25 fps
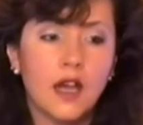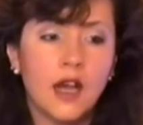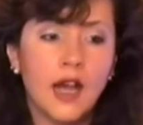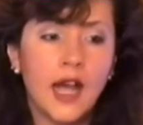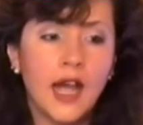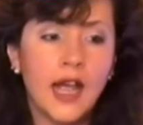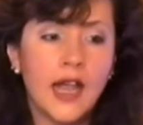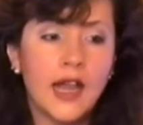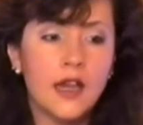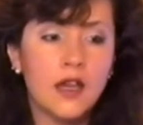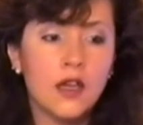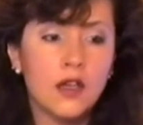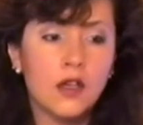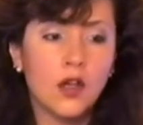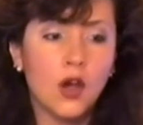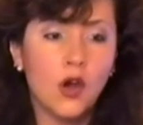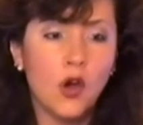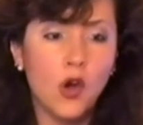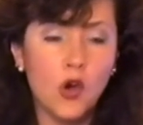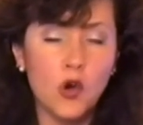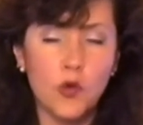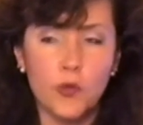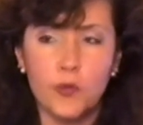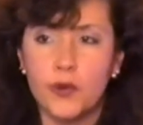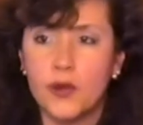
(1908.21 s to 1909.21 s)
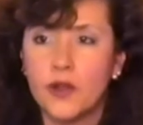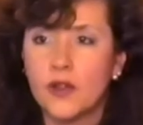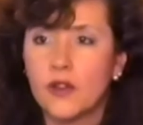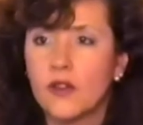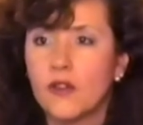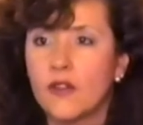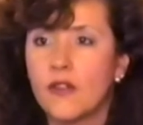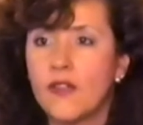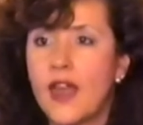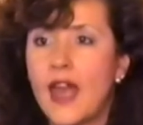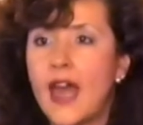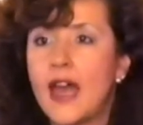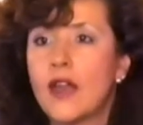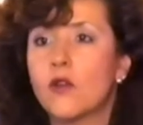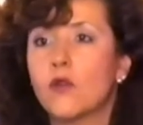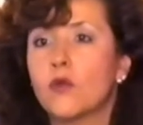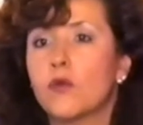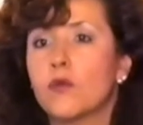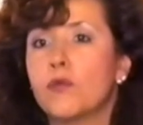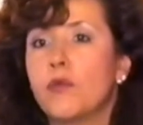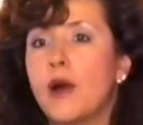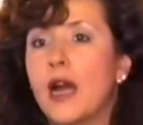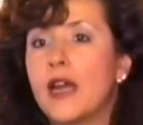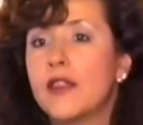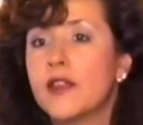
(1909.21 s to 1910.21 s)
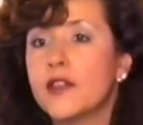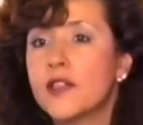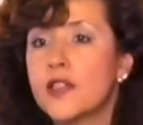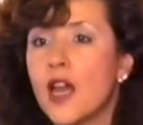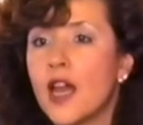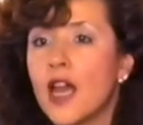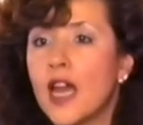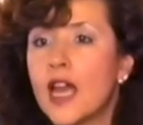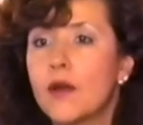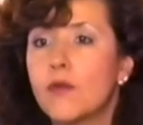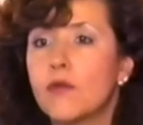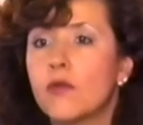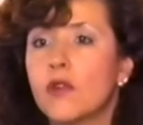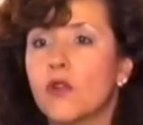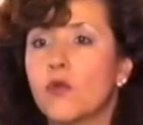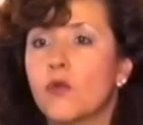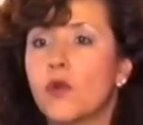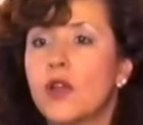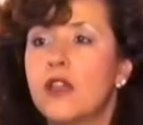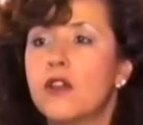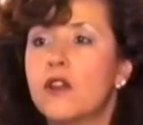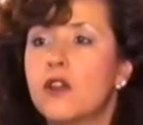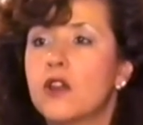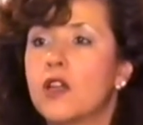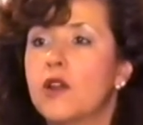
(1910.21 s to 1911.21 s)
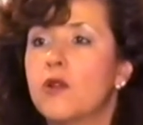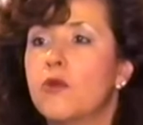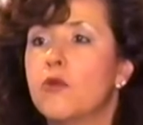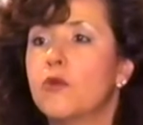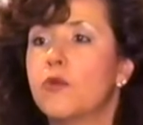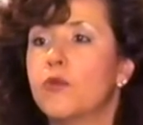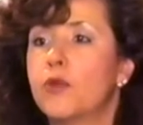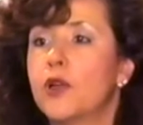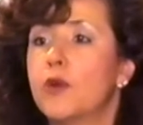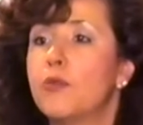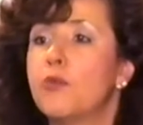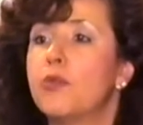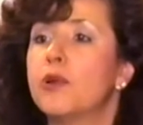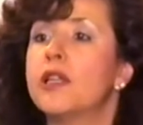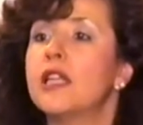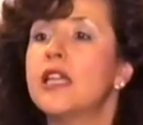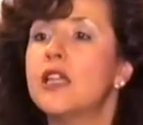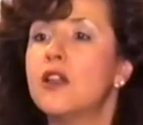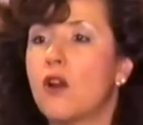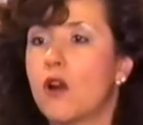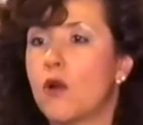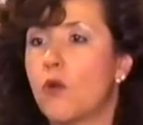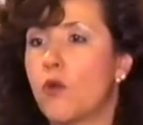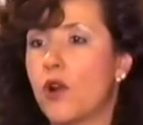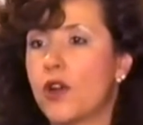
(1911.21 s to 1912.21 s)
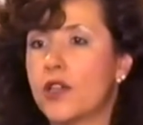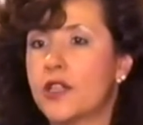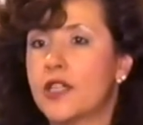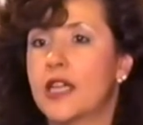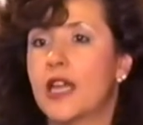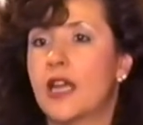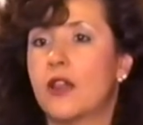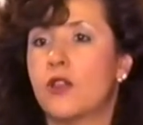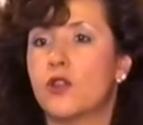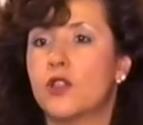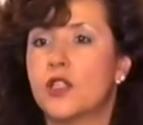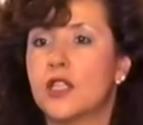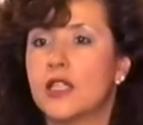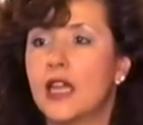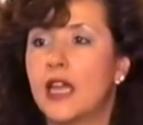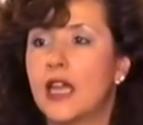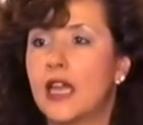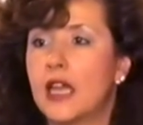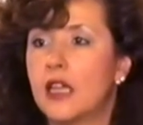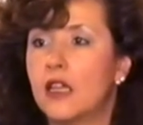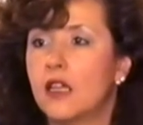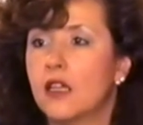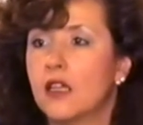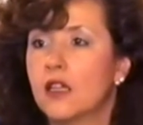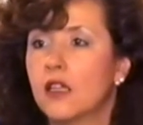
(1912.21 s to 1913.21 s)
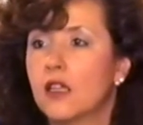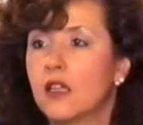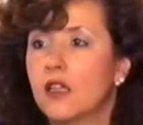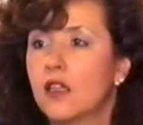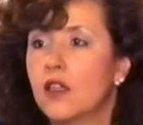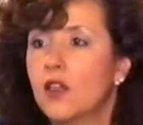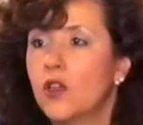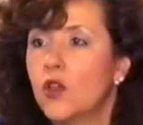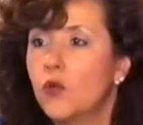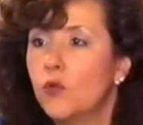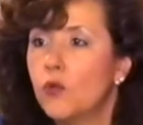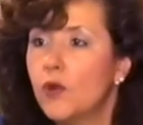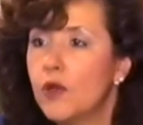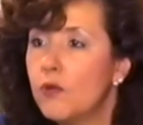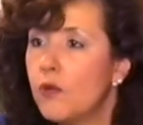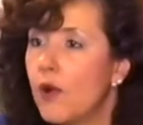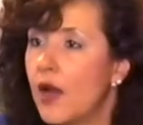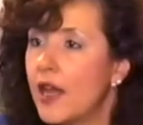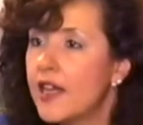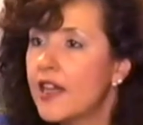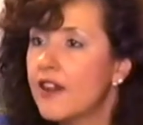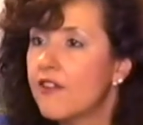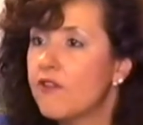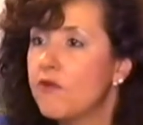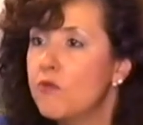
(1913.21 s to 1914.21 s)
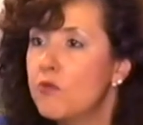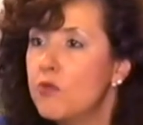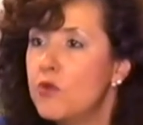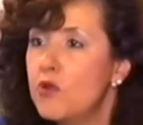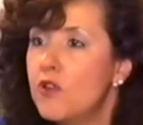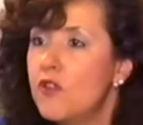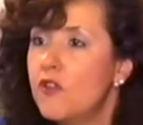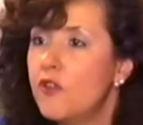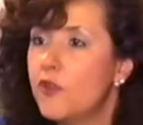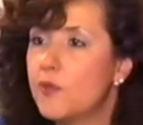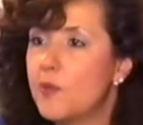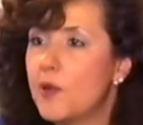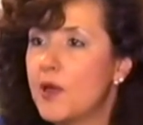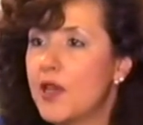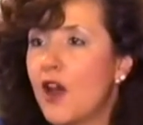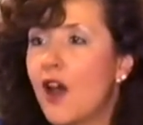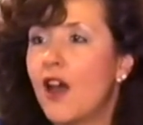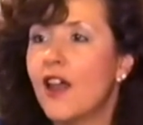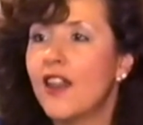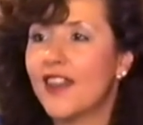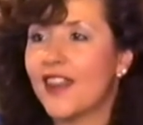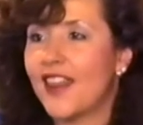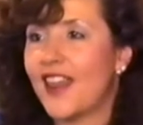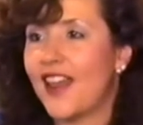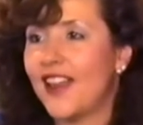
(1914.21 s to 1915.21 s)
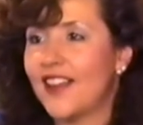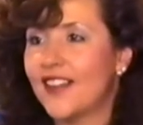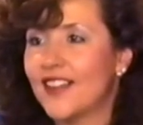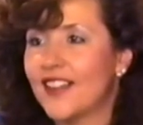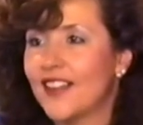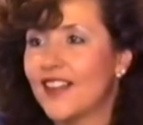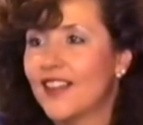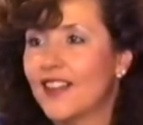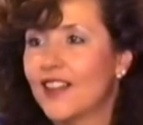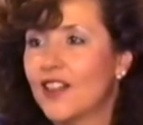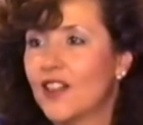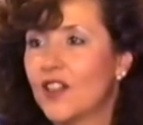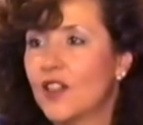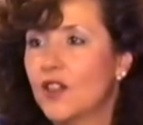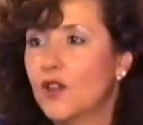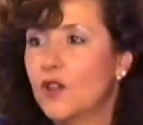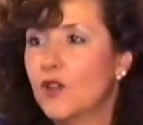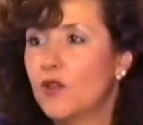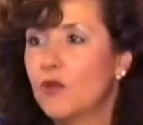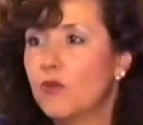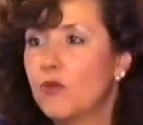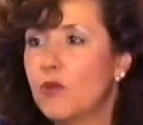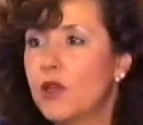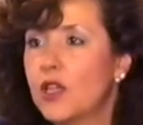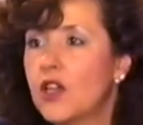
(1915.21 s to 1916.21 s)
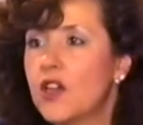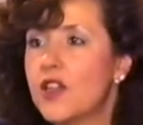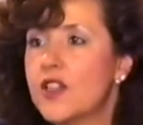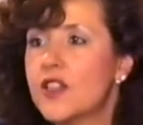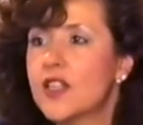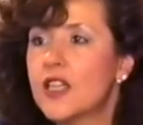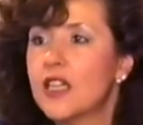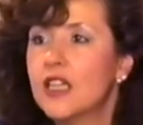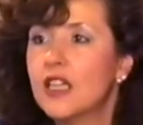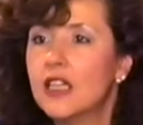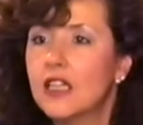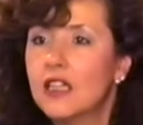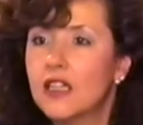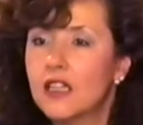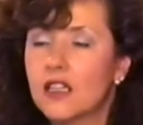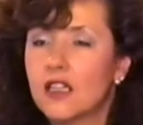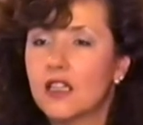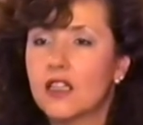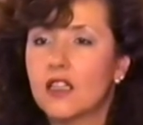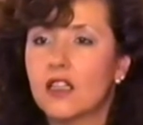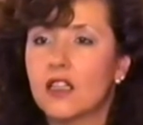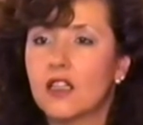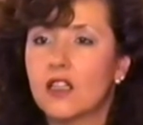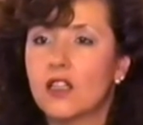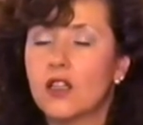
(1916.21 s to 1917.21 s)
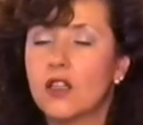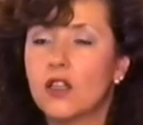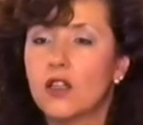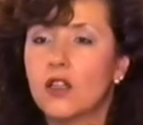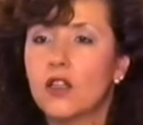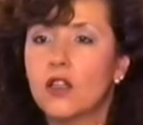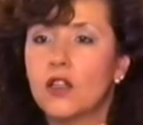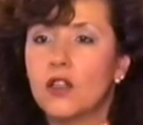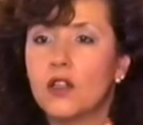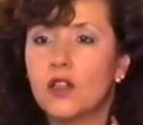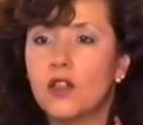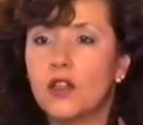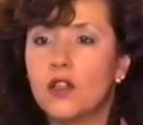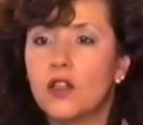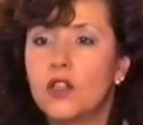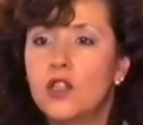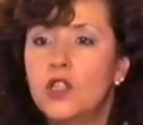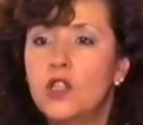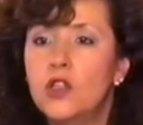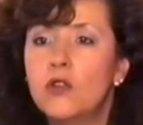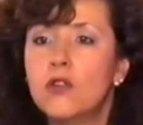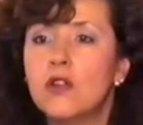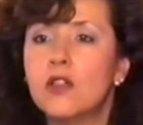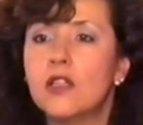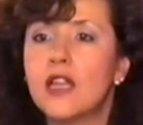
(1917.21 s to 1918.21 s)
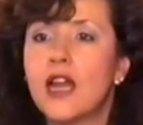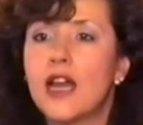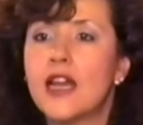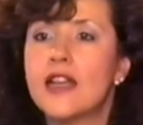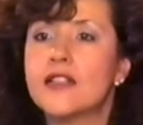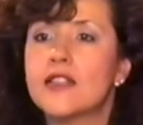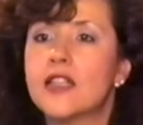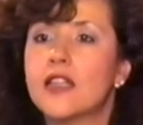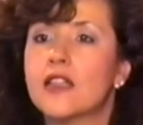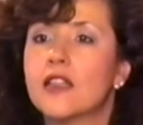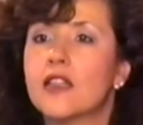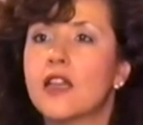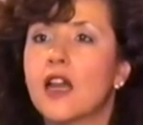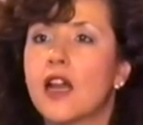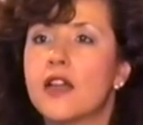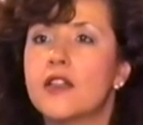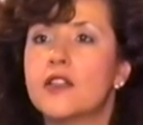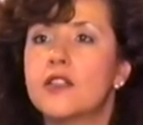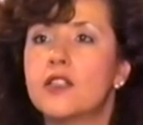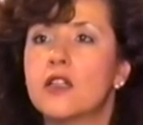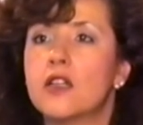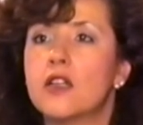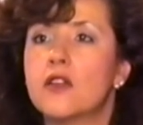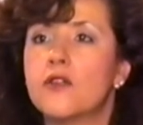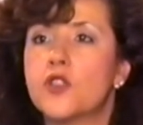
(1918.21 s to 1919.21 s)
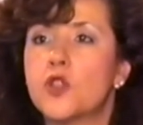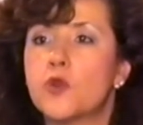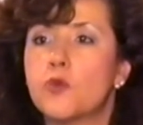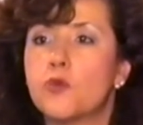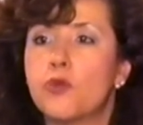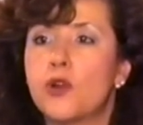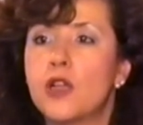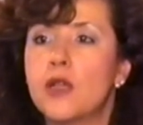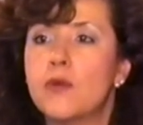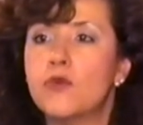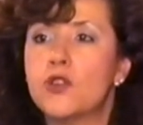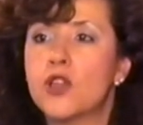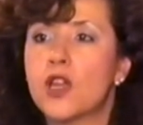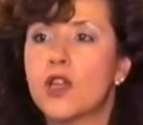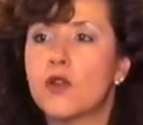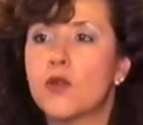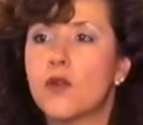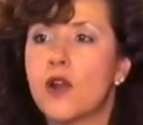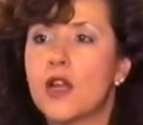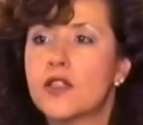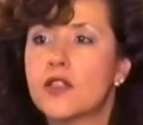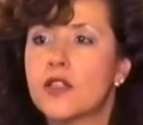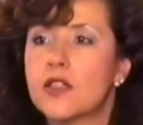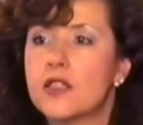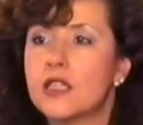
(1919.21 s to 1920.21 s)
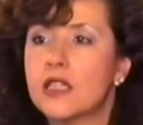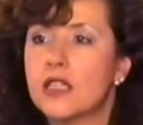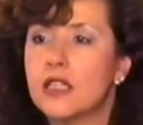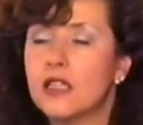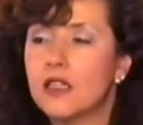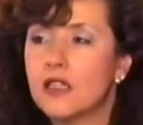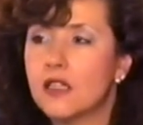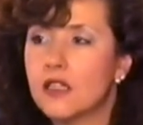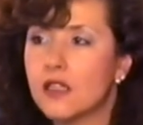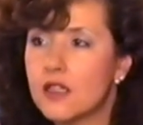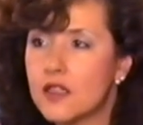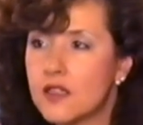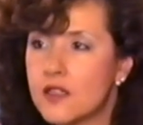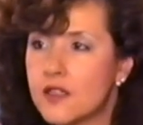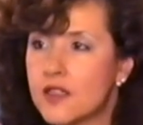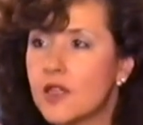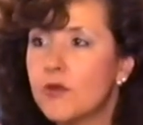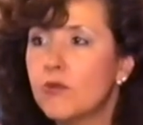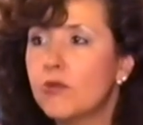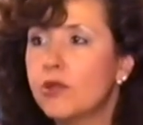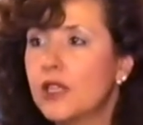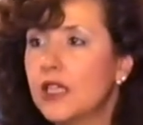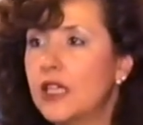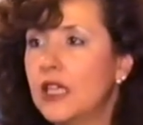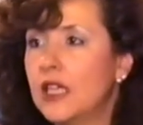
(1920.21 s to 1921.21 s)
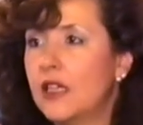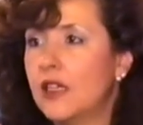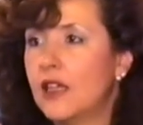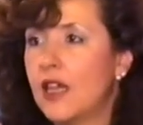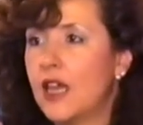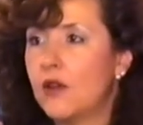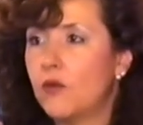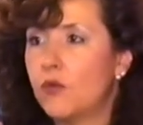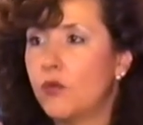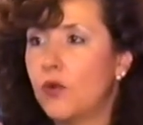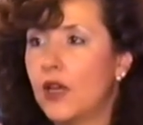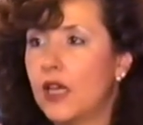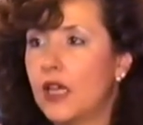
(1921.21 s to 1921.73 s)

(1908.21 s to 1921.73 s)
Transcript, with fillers: I hope that by the time we com complete our work together today, we might have moved beyond that. Because utilizing the idea of supreme generosity simply in that